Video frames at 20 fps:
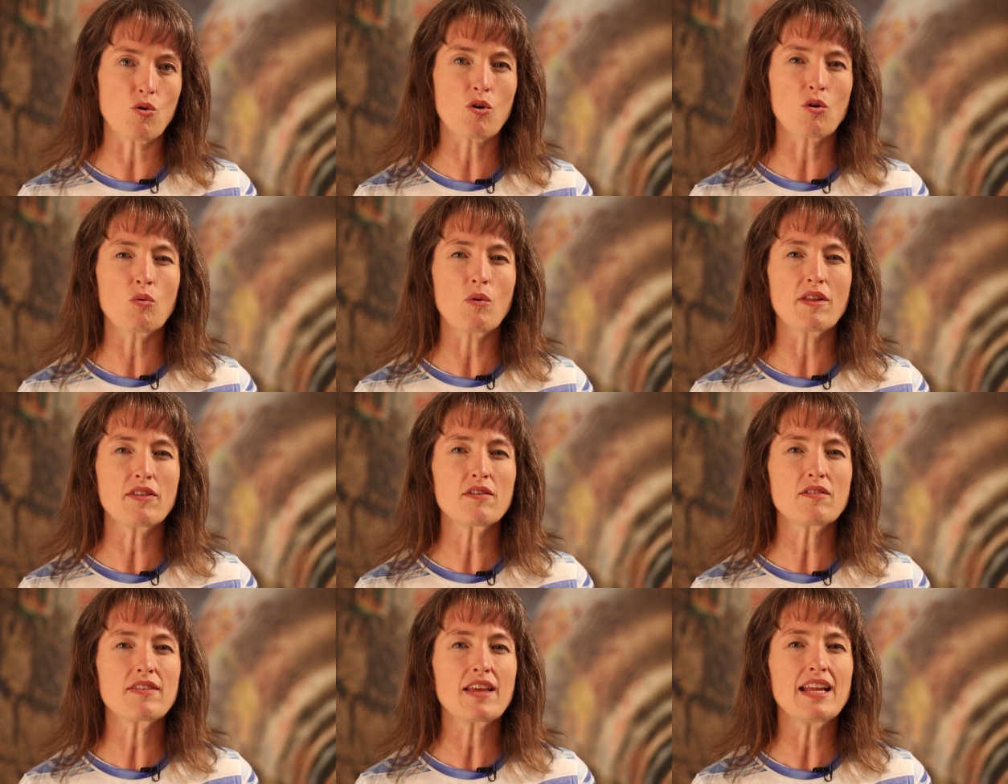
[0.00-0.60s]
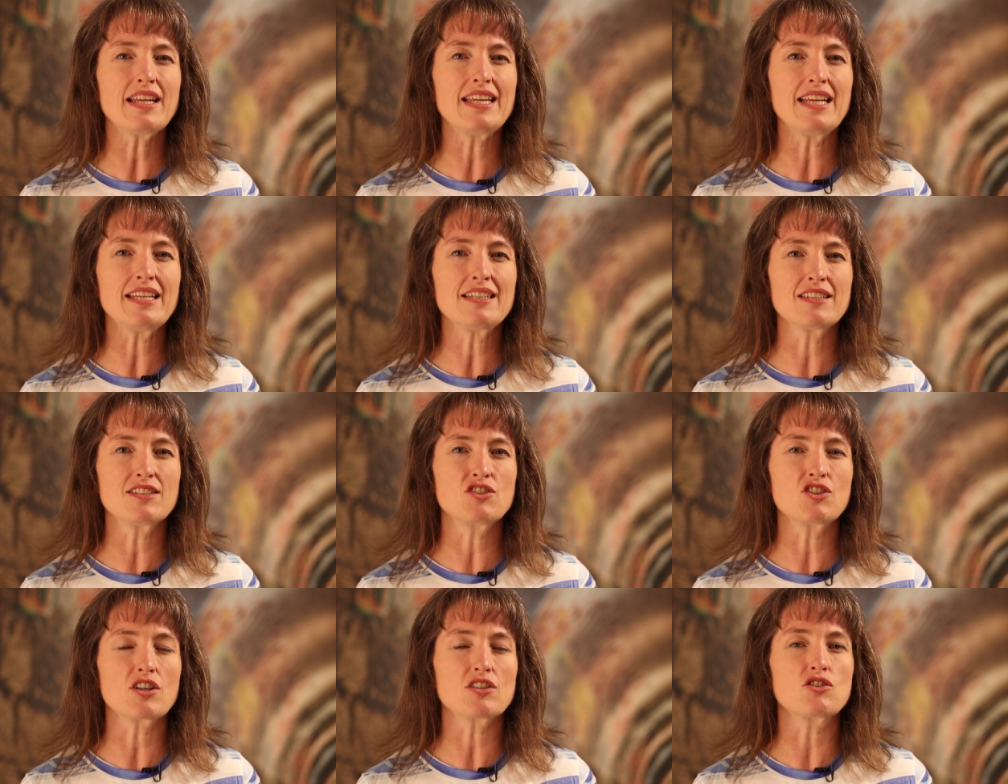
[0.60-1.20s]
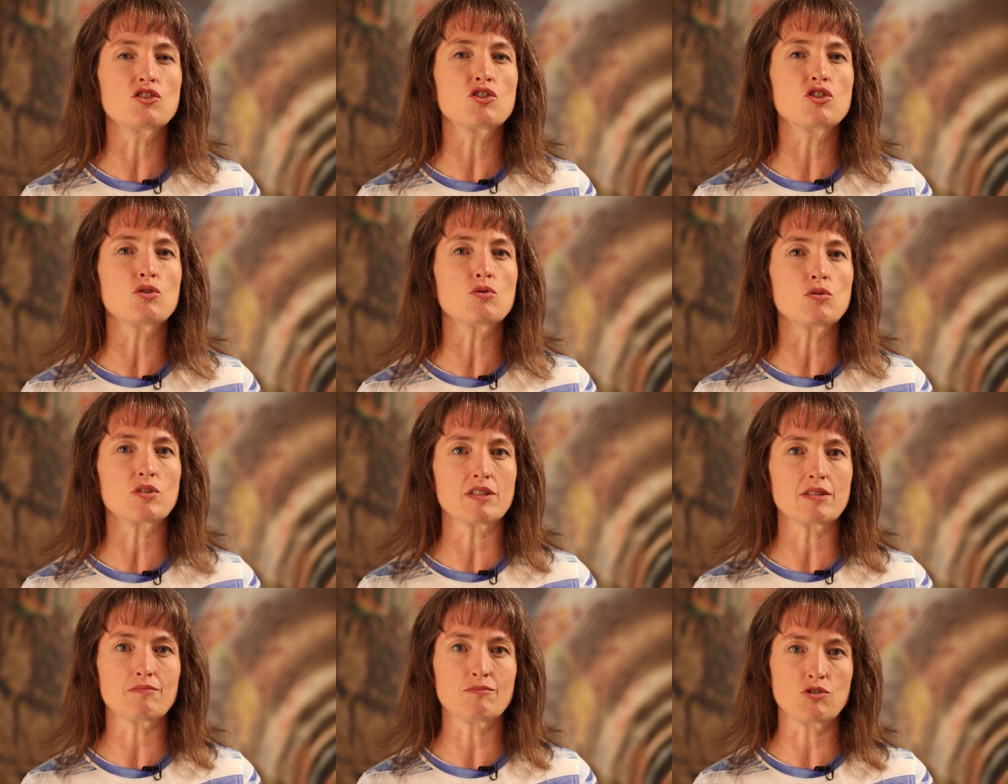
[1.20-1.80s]
or whether they need to just
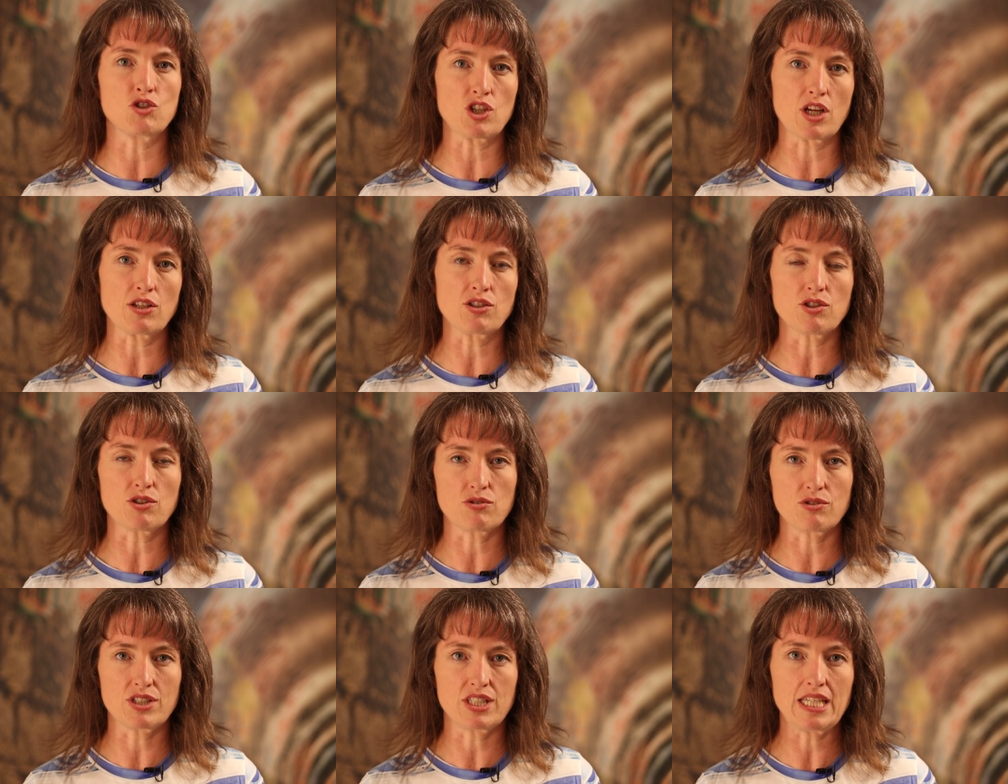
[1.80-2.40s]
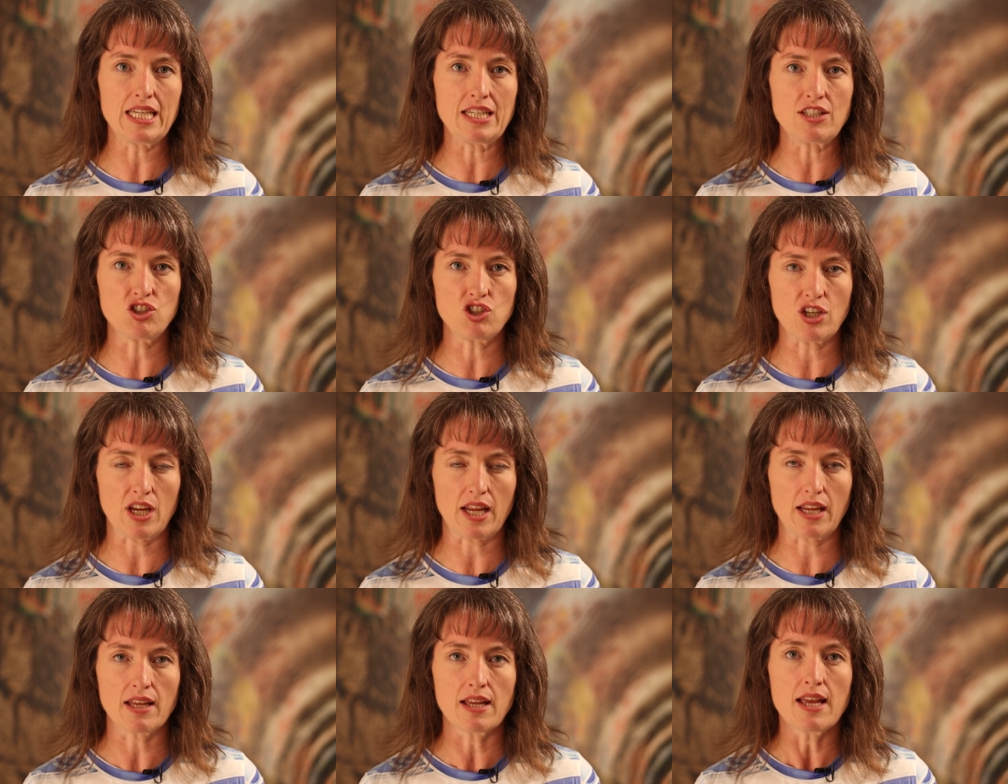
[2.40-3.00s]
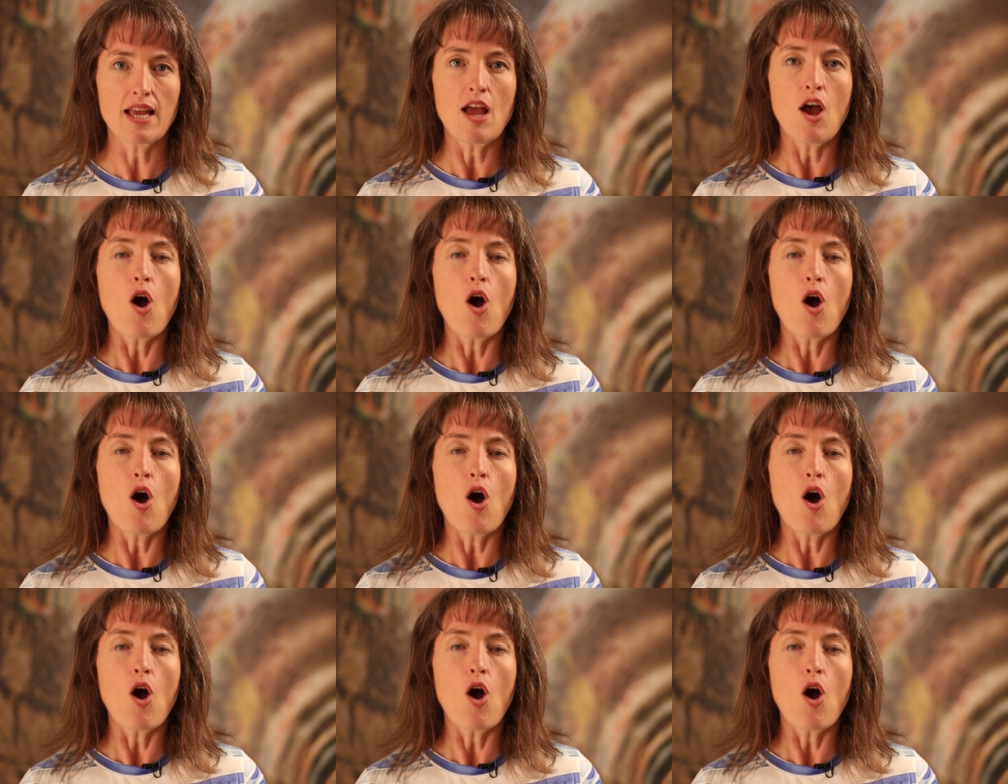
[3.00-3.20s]
do some gentle teaching.